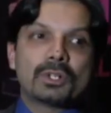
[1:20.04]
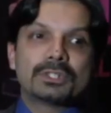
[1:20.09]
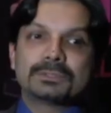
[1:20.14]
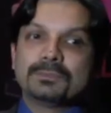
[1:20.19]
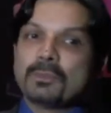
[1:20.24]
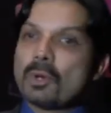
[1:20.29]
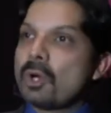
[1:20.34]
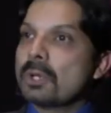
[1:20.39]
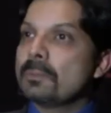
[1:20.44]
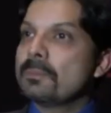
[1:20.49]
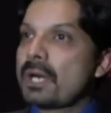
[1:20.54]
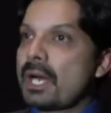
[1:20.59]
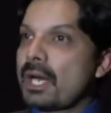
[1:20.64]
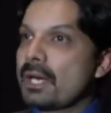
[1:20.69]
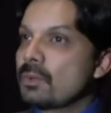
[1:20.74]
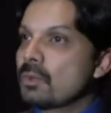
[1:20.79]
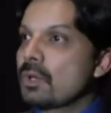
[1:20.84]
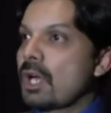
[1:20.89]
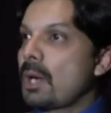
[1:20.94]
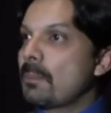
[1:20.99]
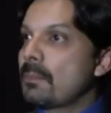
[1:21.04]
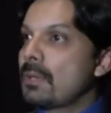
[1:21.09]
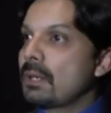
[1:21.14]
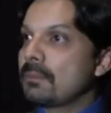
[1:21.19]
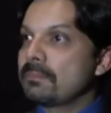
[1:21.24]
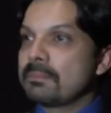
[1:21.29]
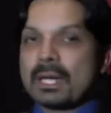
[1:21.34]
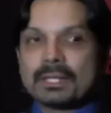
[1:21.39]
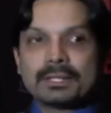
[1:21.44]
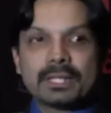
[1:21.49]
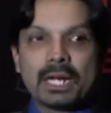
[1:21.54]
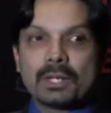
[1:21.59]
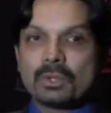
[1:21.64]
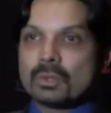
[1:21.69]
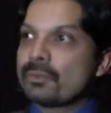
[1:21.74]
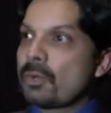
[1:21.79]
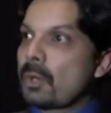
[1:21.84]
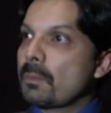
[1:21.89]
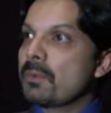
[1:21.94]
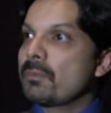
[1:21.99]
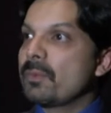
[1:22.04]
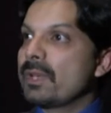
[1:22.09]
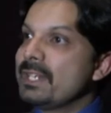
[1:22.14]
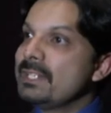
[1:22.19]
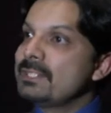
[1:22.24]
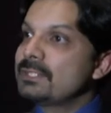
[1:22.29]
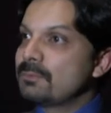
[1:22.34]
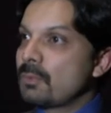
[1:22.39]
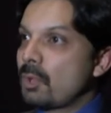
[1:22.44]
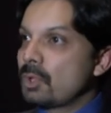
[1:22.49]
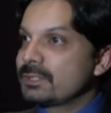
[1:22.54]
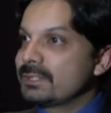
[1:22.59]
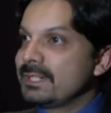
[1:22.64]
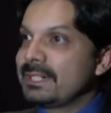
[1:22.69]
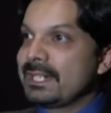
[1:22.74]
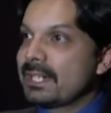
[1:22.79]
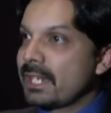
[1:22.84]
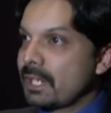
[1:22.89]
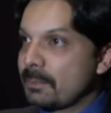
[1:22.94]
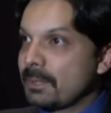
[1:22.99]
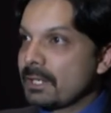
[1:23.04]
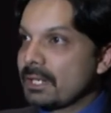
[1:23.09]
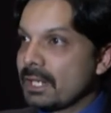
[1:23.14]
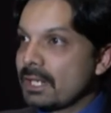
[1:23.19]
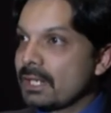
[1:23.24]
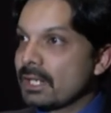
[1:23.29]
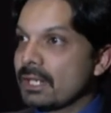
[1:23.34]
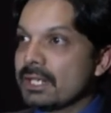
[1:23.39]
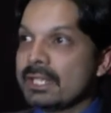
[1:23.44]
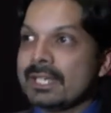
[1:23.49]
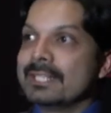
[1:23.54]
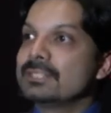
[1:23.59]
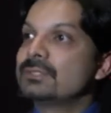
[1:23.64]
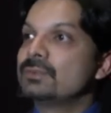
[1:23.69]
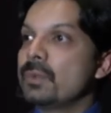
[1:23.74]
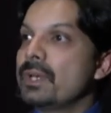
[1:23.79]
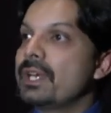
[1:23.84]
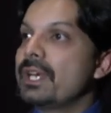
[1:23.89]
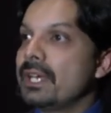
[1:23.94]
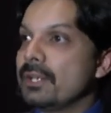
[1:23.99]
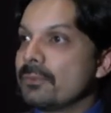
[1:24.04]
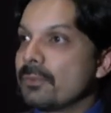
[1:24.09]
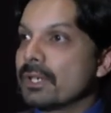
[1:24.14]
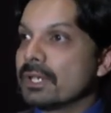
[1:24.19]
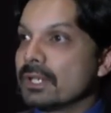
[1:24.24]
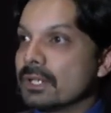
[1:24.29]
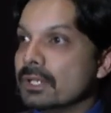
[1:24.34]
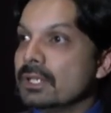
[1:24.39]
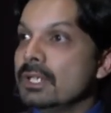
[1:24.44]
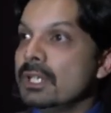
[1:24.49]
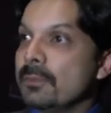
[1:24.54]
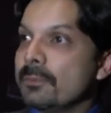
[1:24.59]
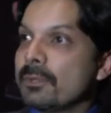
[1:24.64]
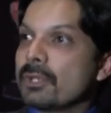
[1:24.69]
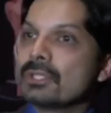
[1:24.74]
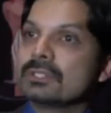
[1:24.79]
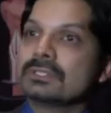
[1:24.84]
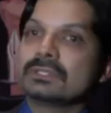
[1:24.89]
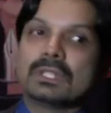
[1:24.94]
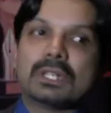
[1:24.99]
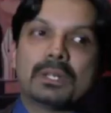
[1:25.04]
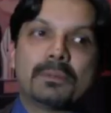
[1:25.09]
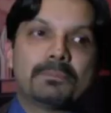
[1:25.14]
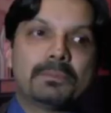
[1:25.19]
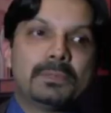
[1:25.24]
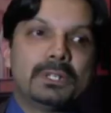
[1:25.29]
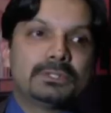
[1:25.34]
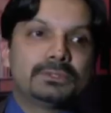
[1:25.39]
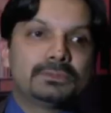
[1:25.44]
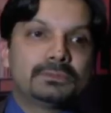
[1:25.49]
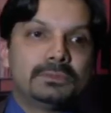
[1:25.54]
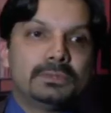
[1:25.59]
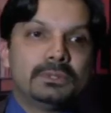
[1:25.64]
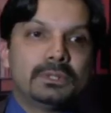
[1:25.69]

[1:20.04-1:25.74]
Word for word: for a small brand to come up and that too from a very small city like Patiala it's very difficult because uh,